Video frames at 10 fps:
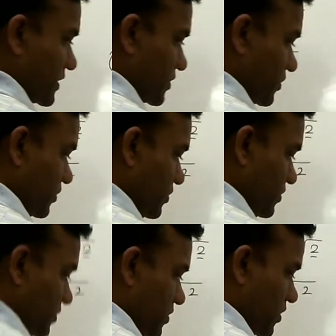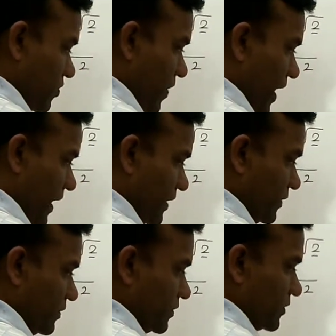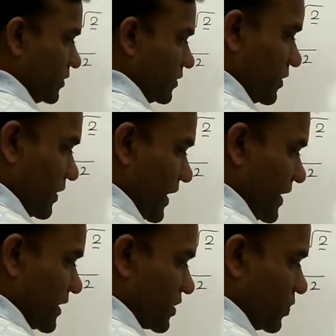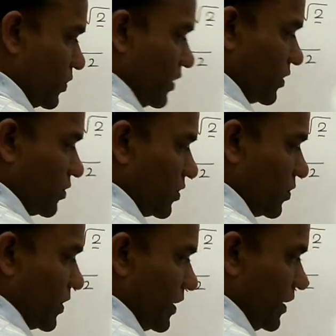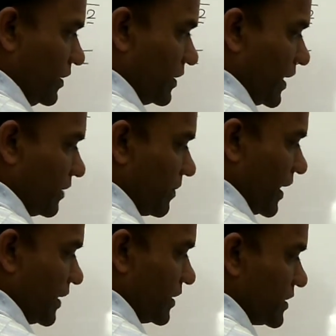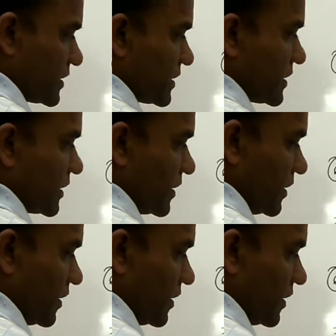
so you have like 2 into 2 here, then minus